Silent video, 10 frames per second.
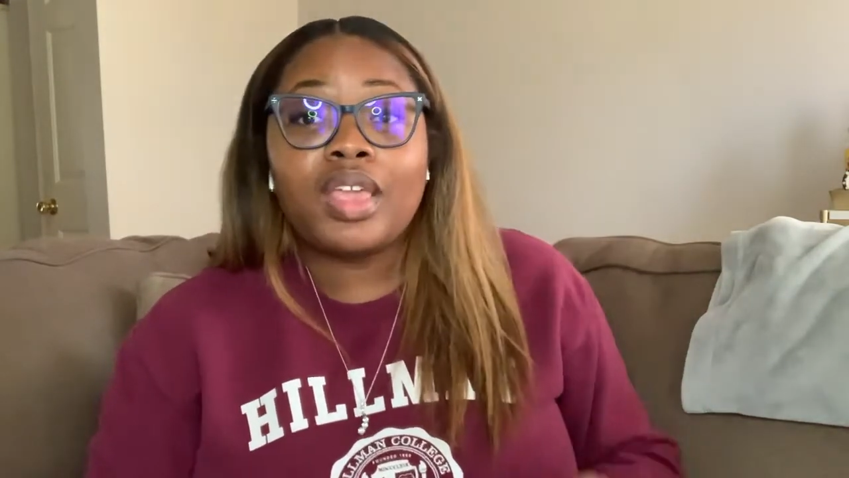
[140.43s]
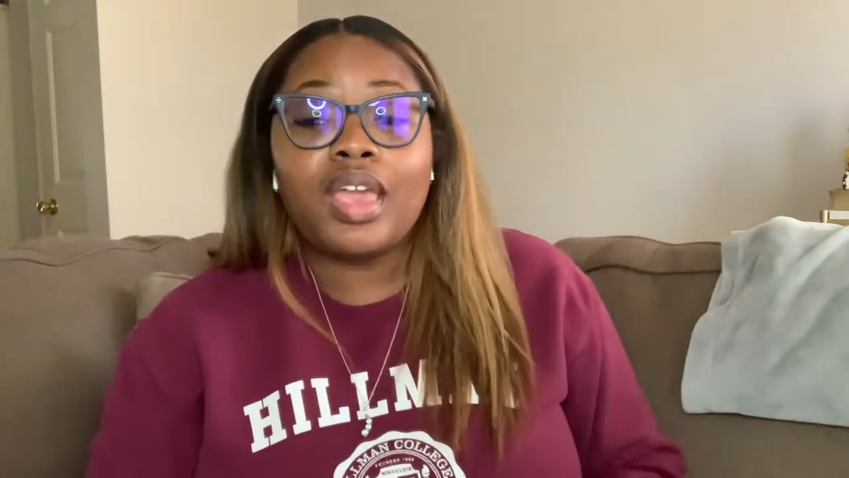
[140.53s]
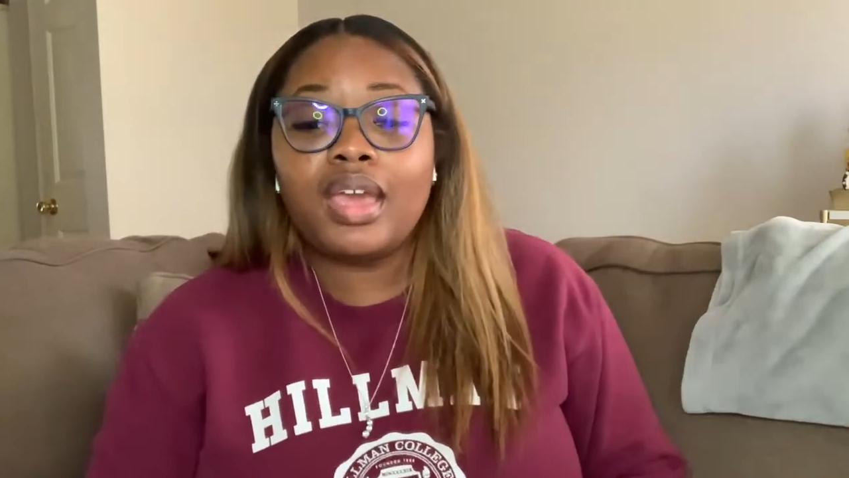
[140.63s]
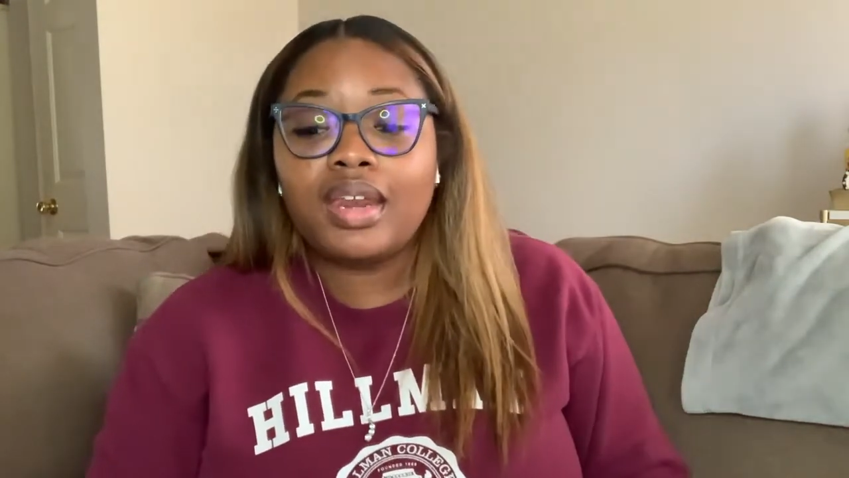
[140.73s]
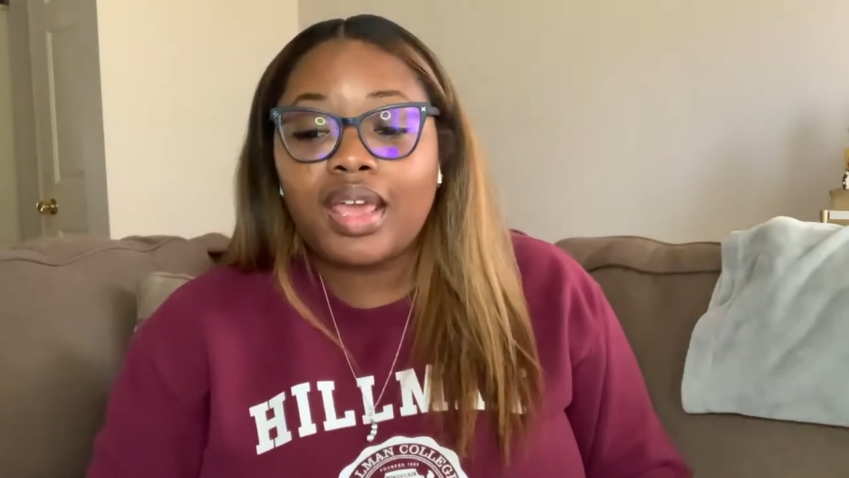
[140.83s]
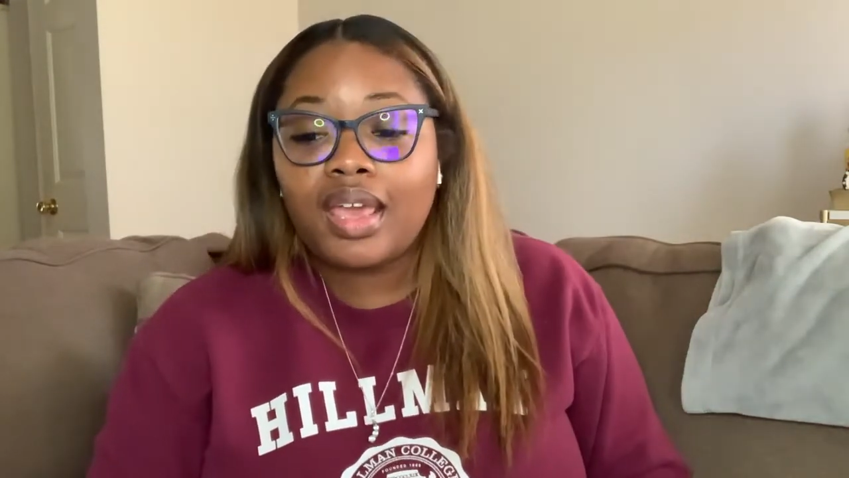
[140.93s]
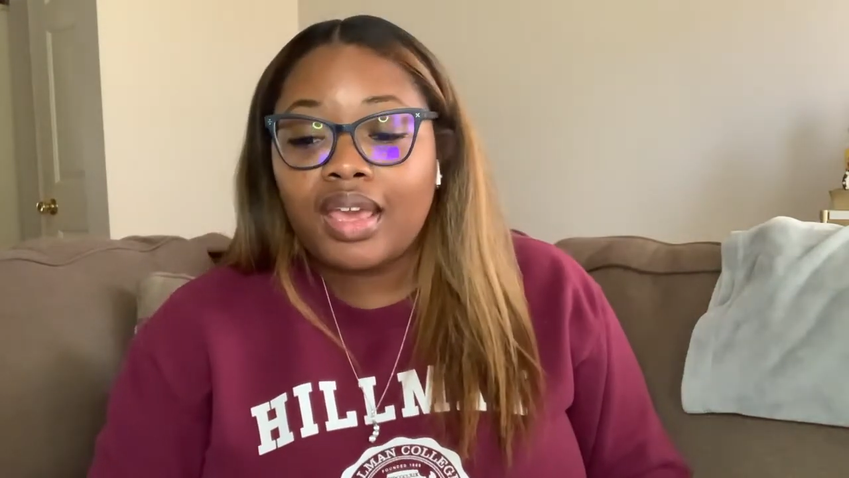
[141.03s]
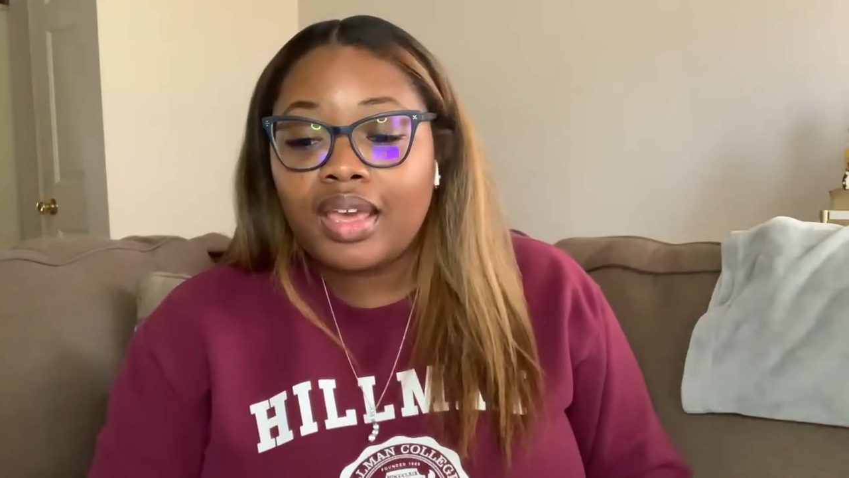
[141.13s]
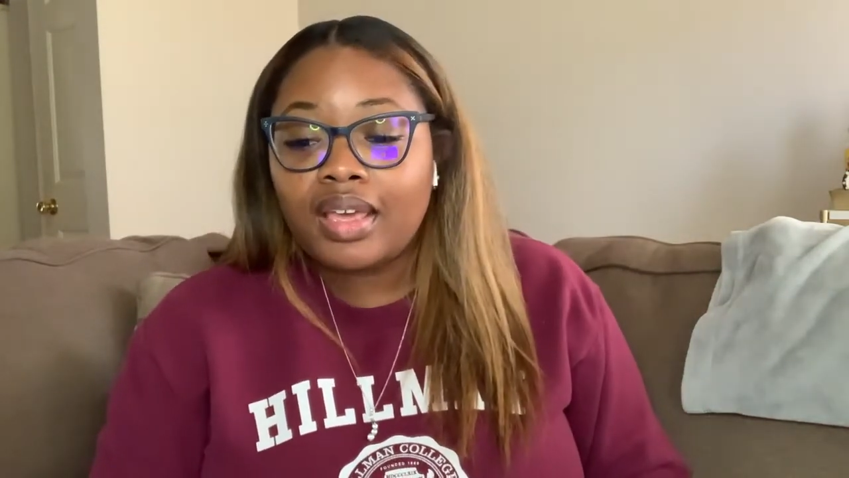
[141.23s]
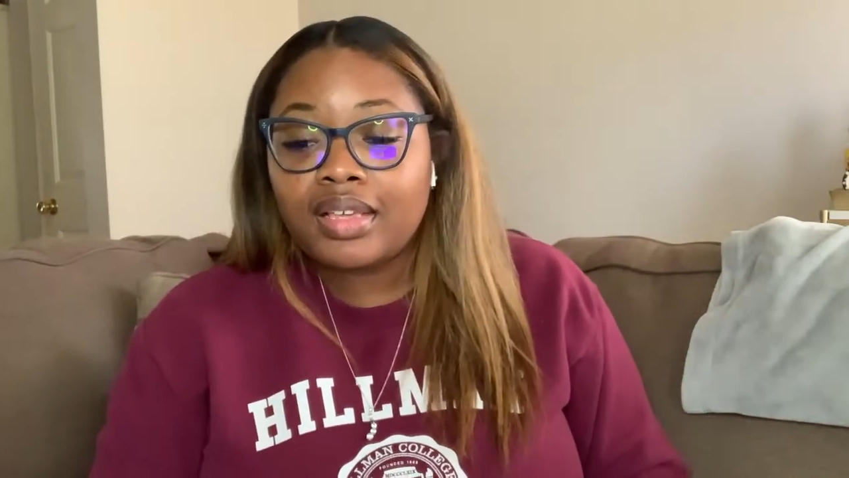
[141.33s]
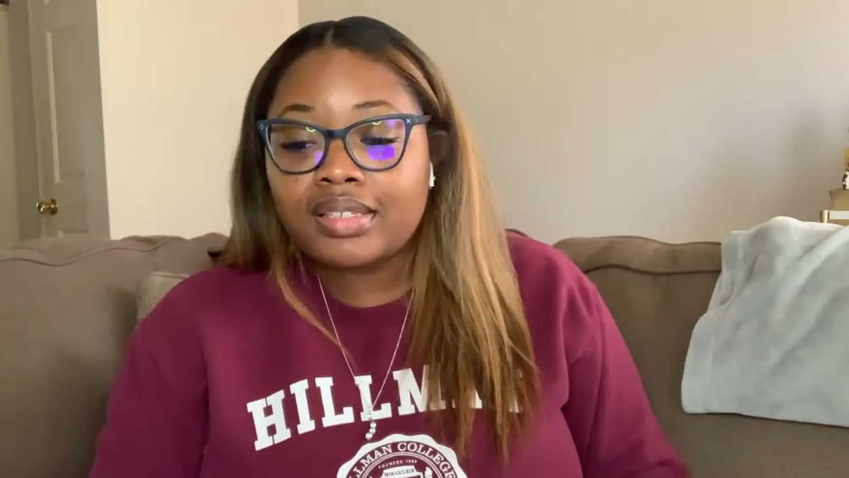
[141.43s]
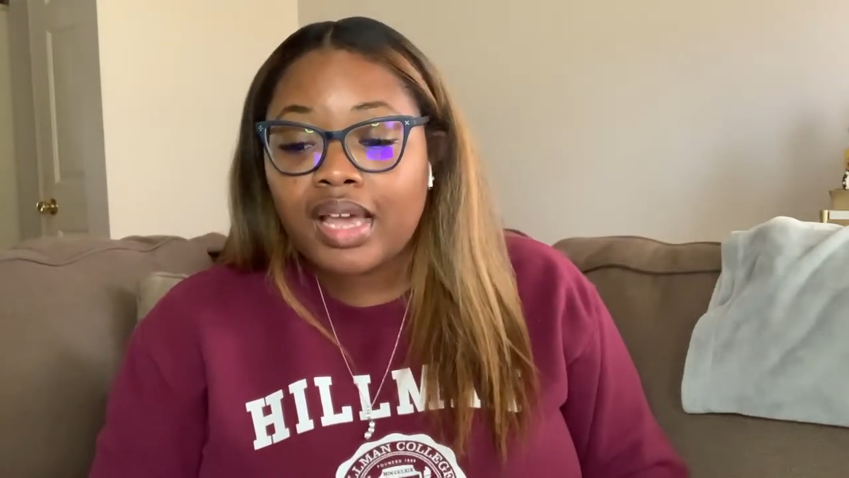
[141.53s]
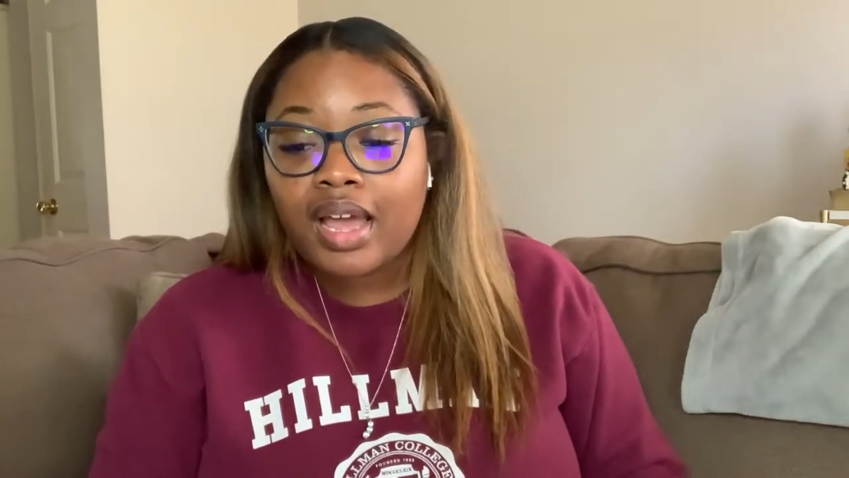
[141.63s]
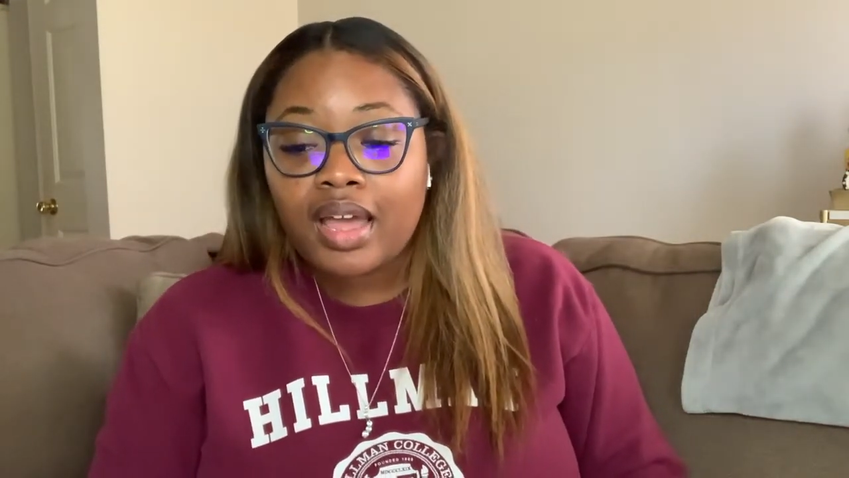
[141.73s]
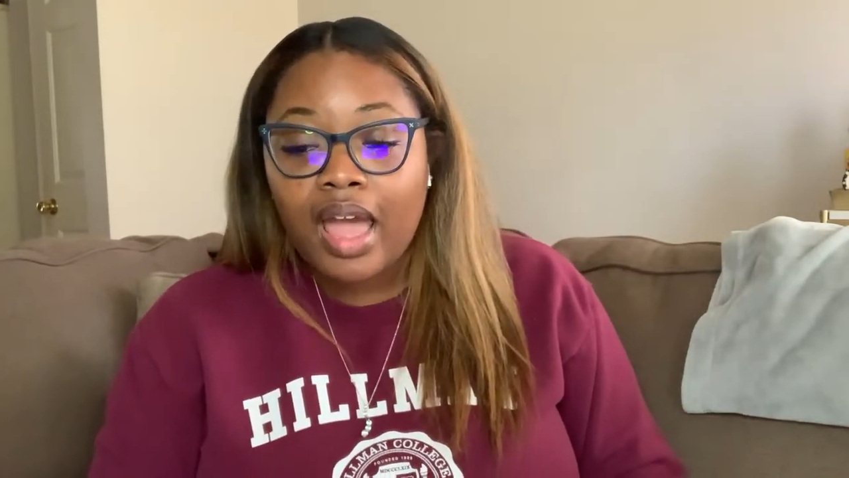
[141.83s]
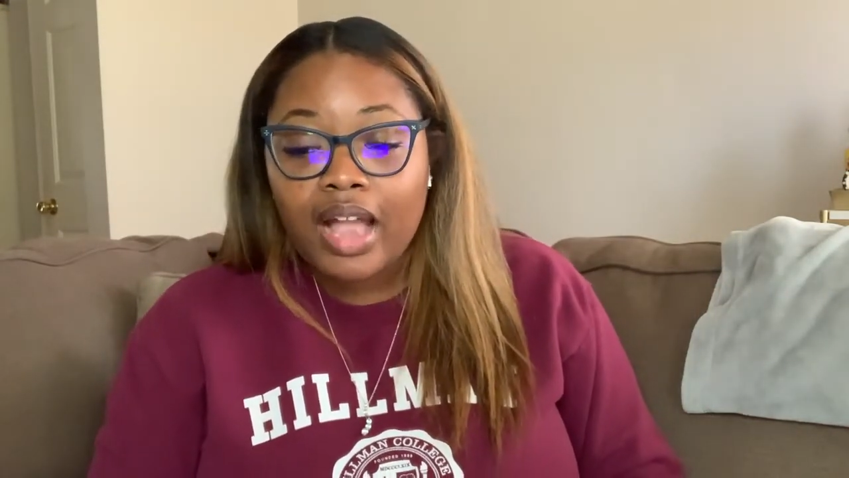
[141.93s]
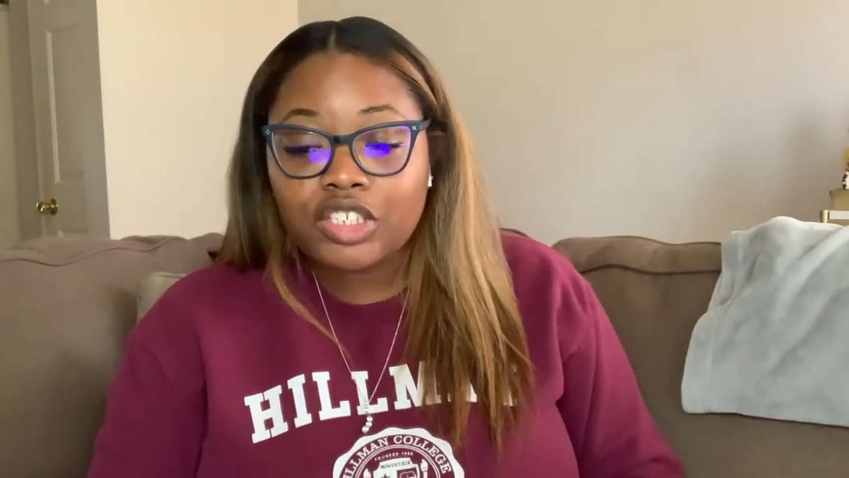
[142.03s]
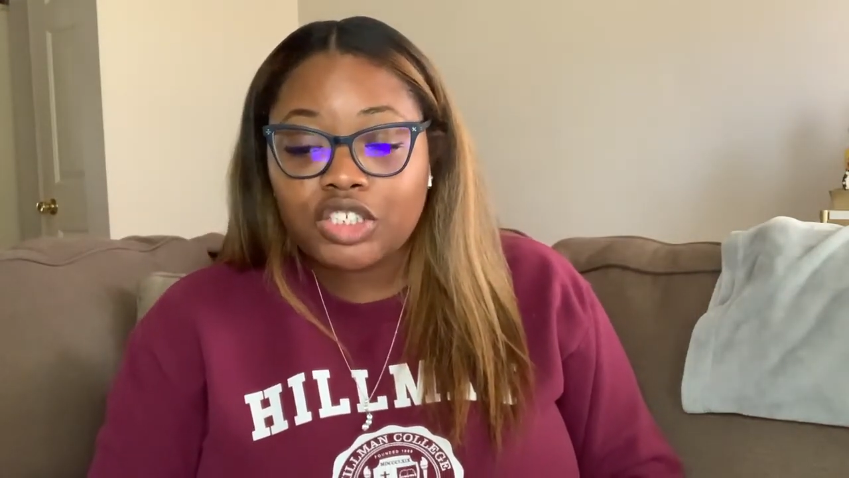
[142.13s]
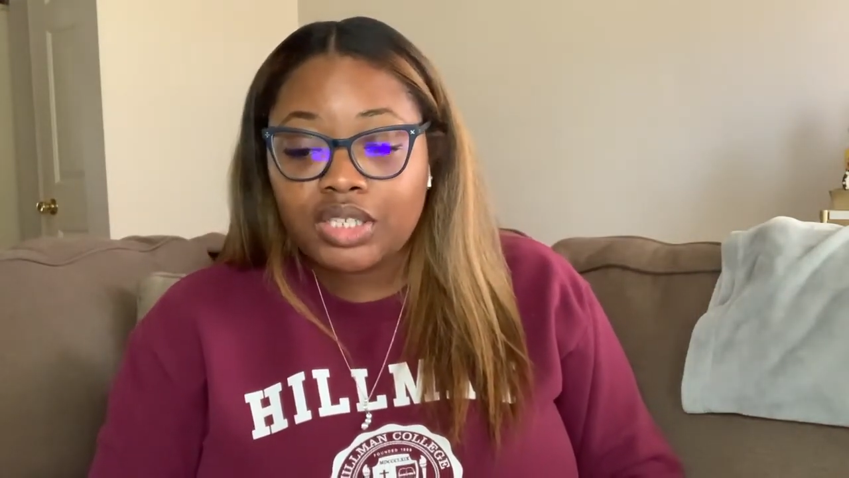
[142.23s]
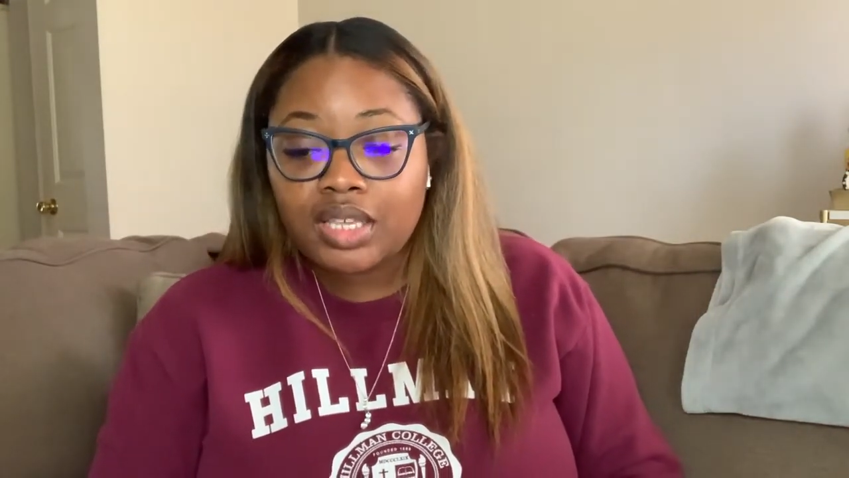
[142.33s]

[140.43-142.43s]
It is actually